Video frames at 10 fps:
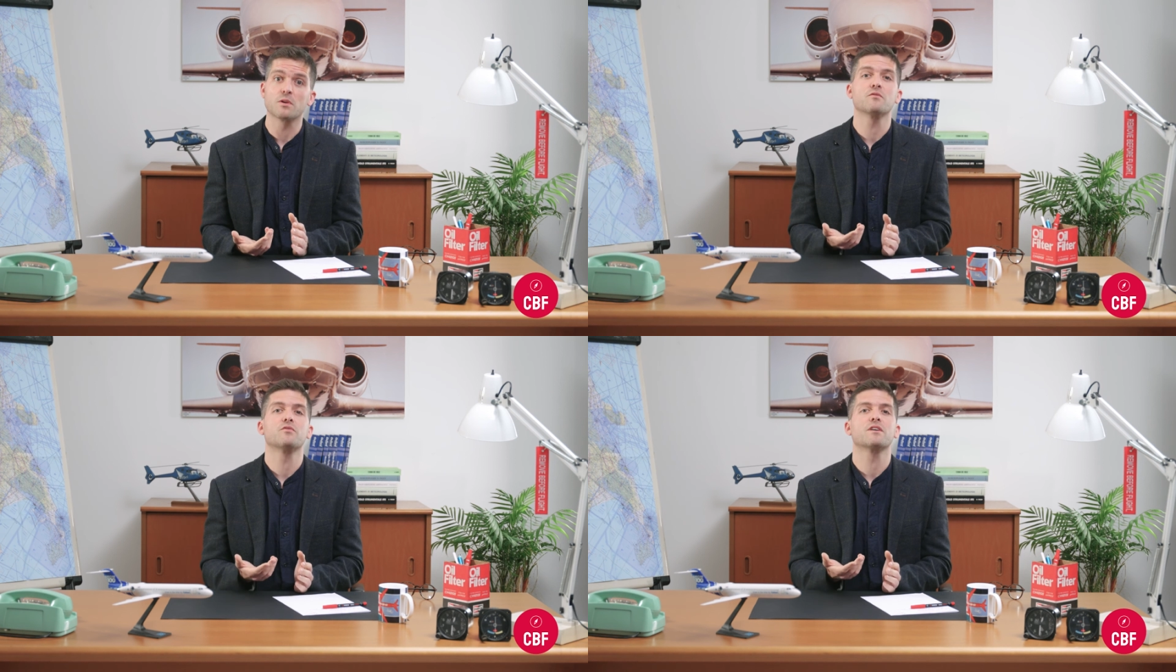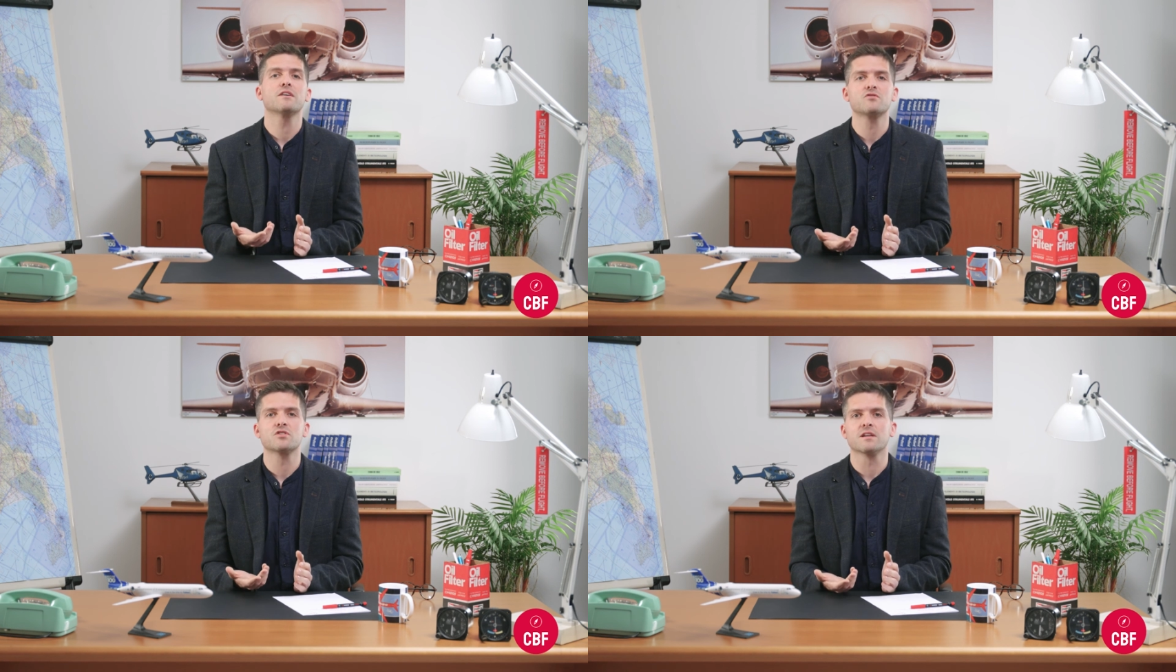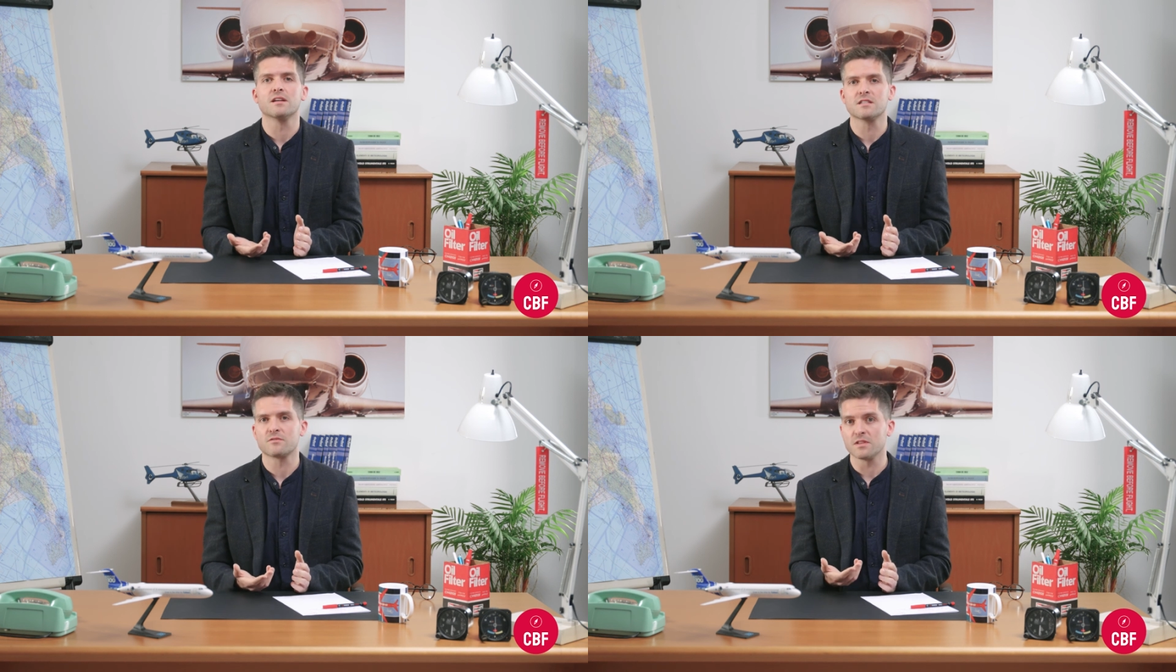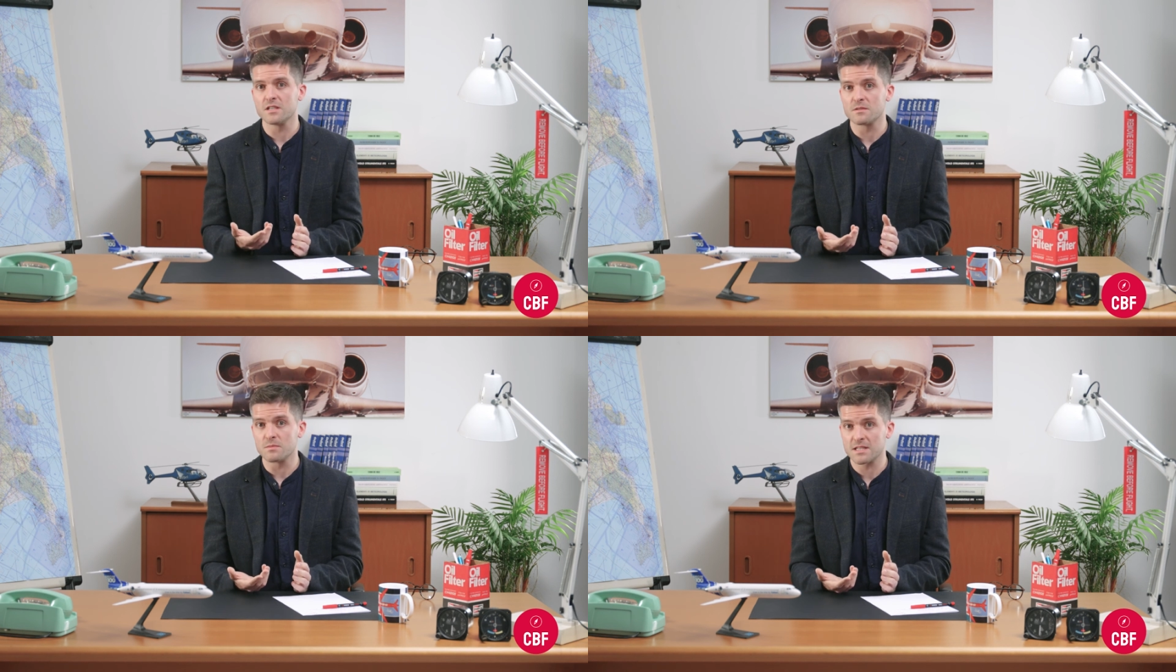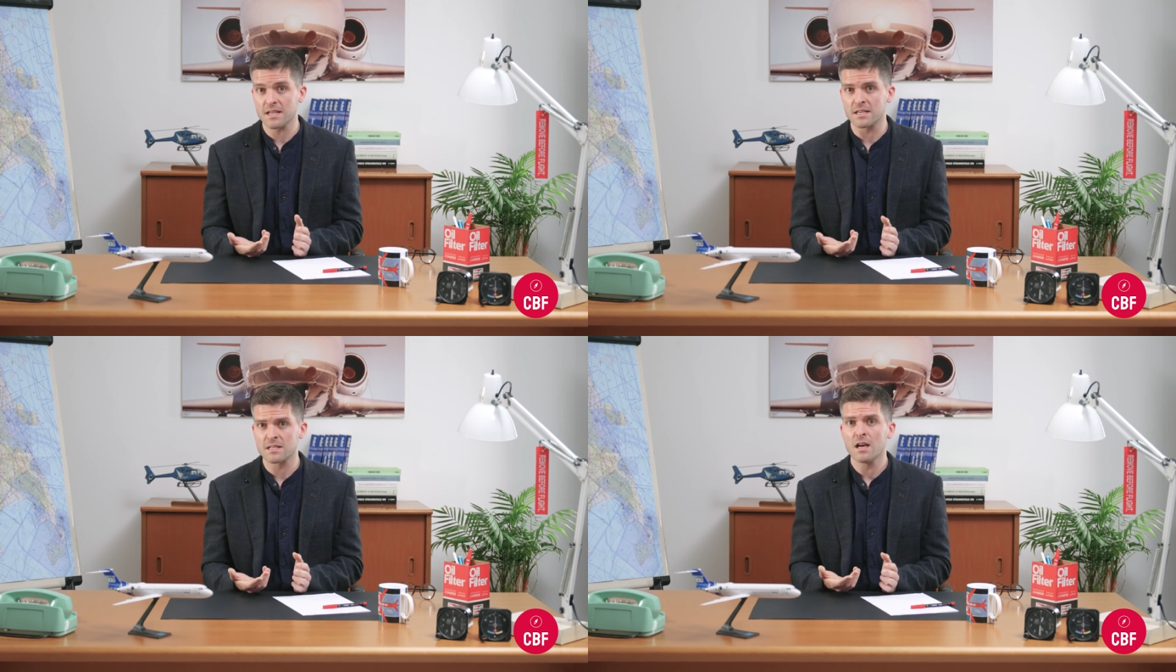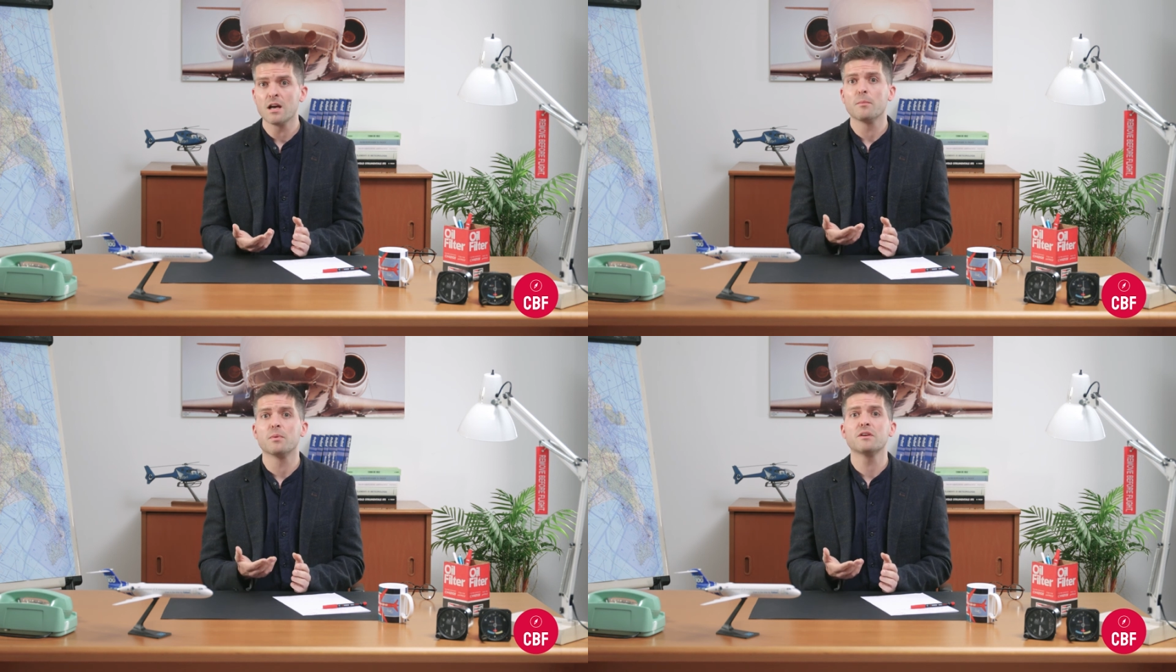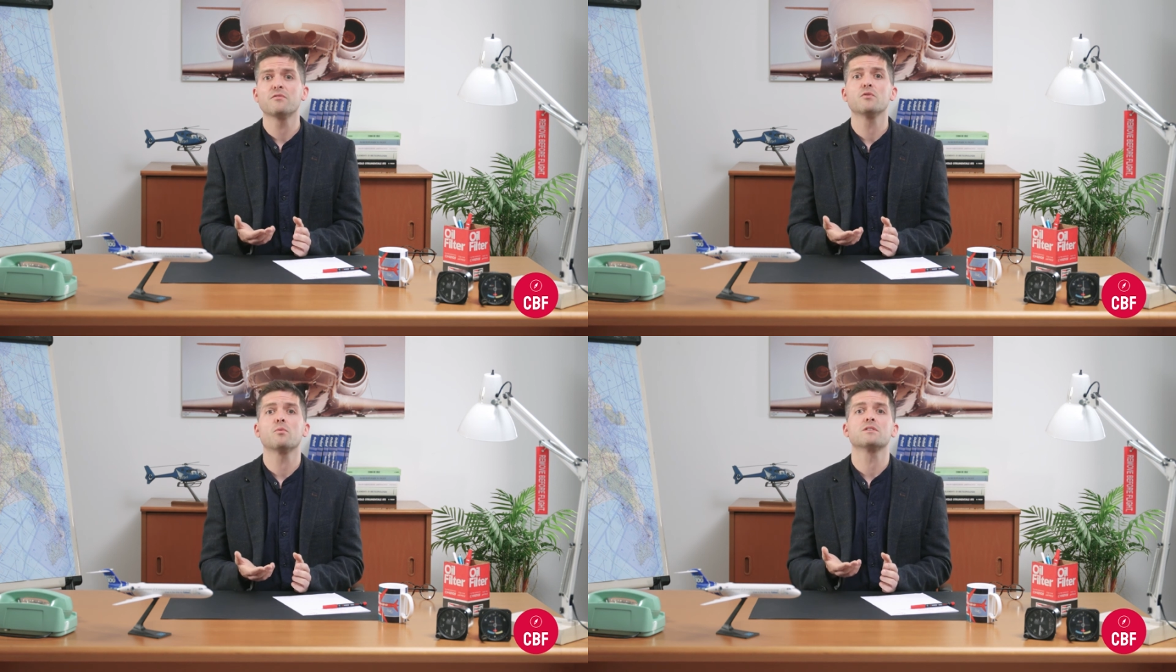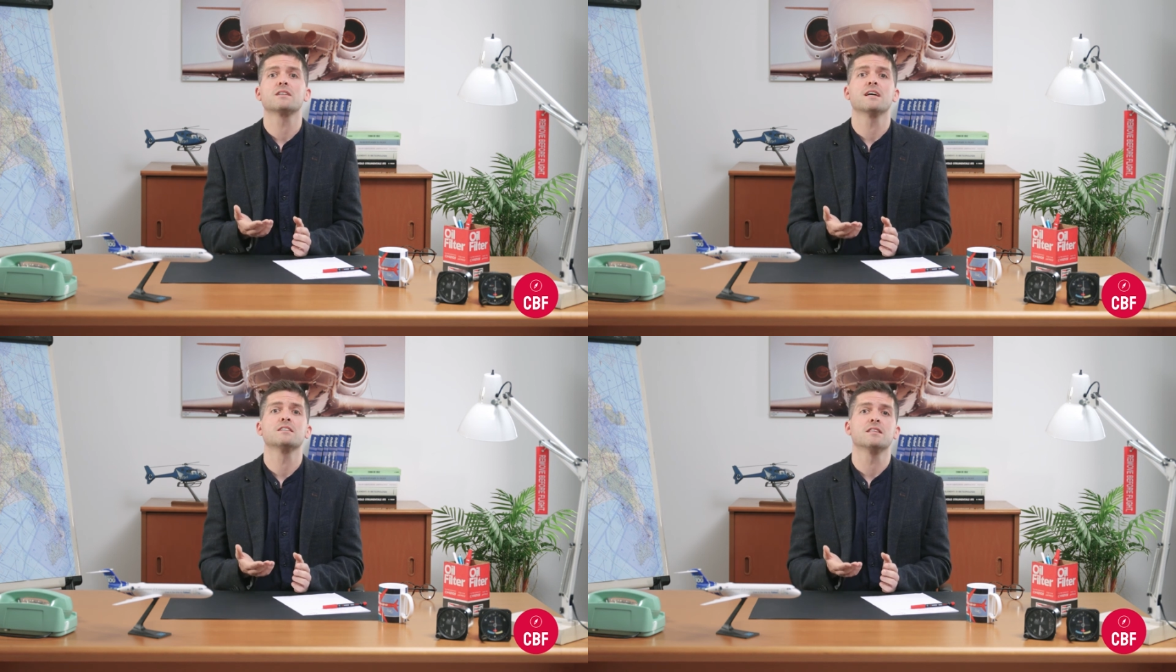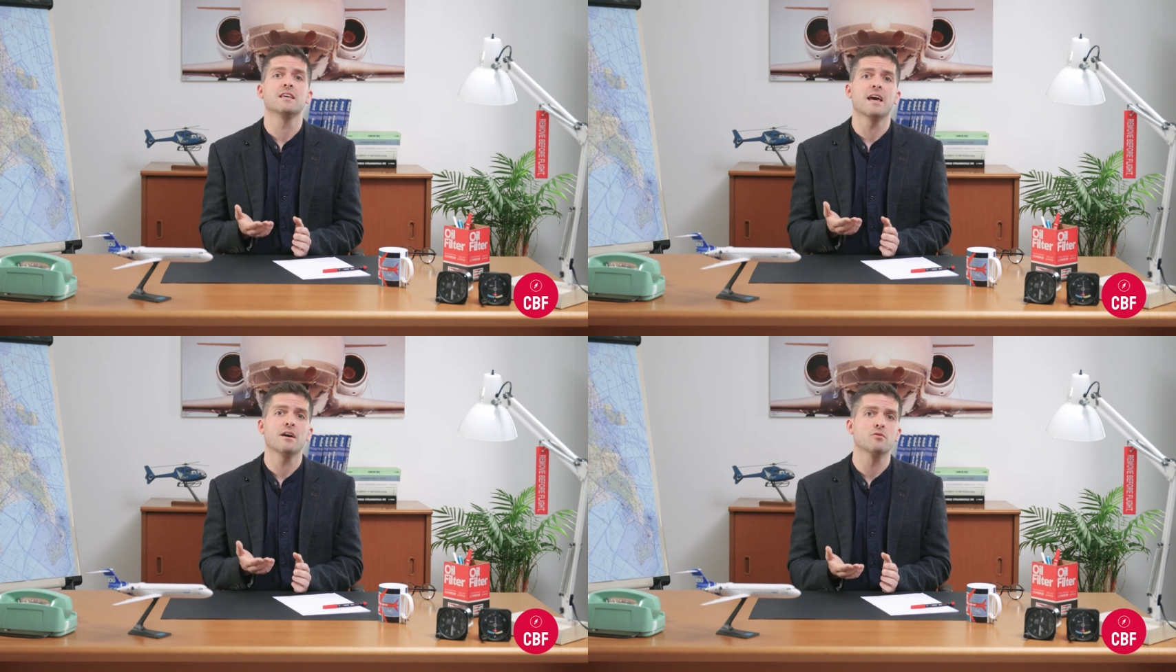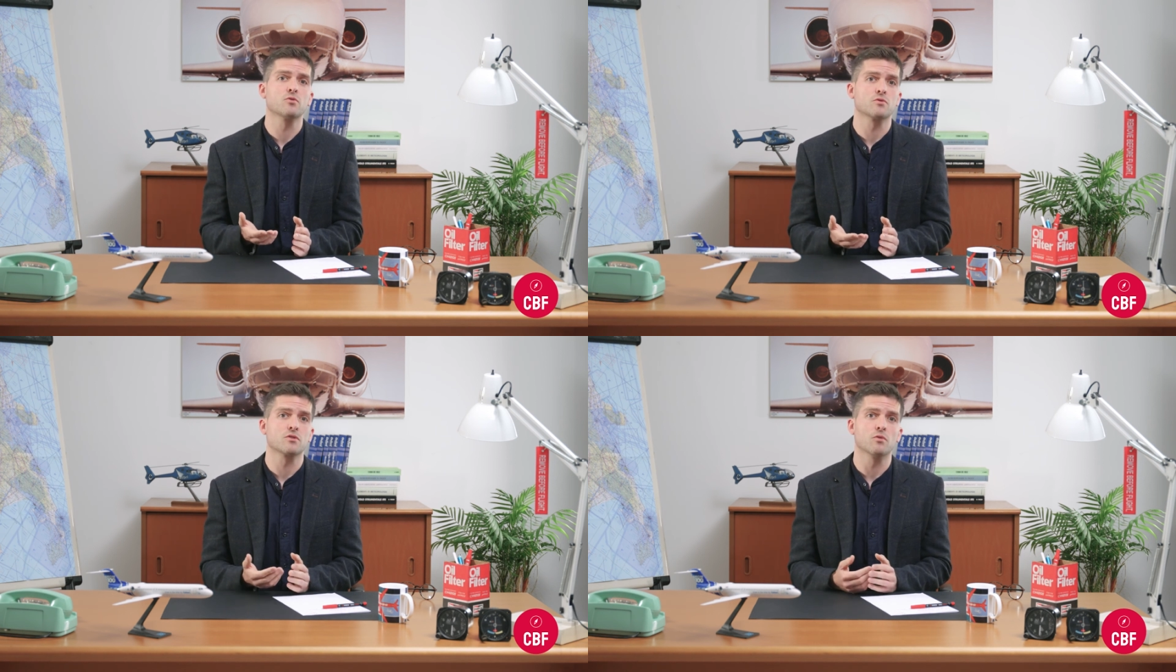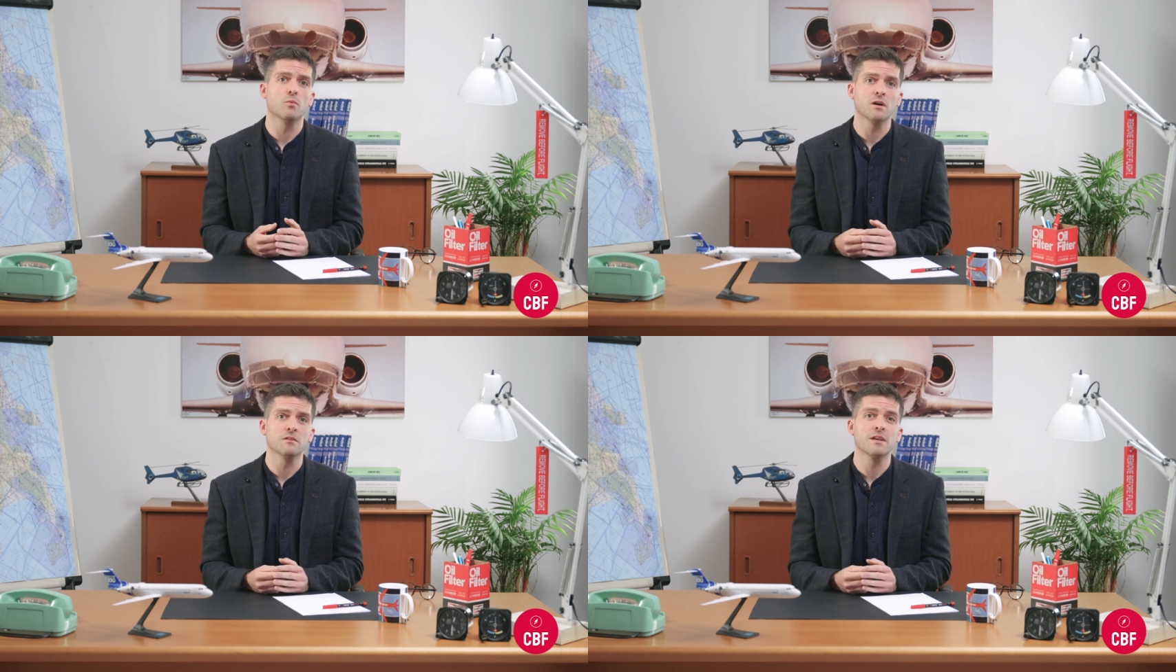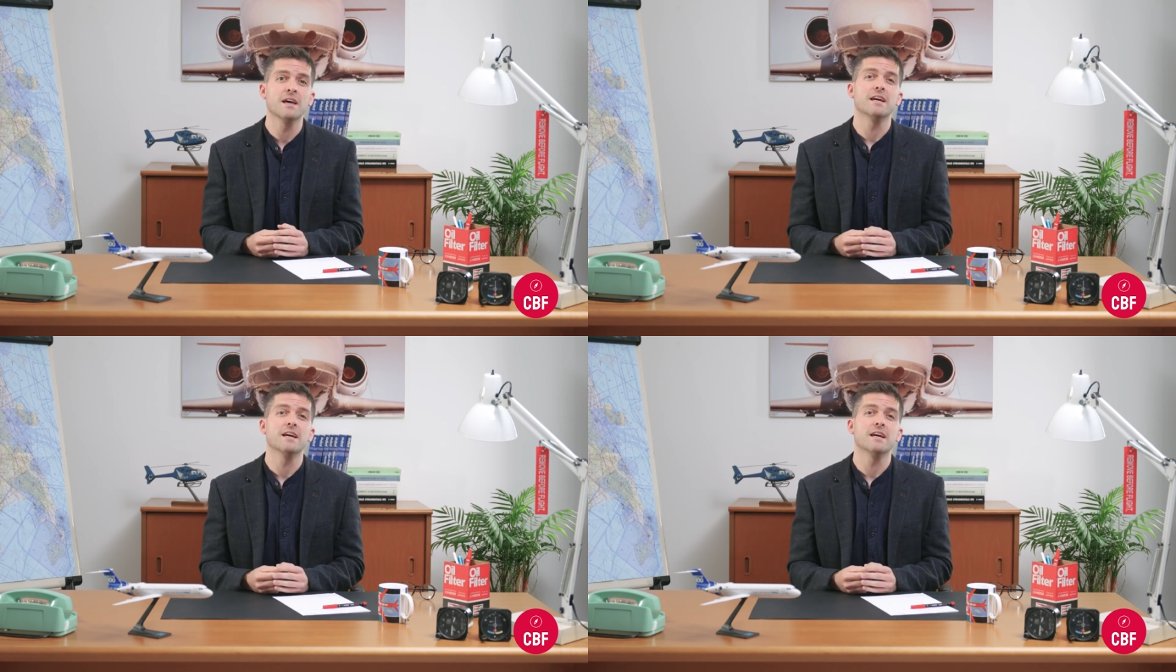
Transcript: forgive journalists for these mistakes, but if you want to enter the aeronautical world,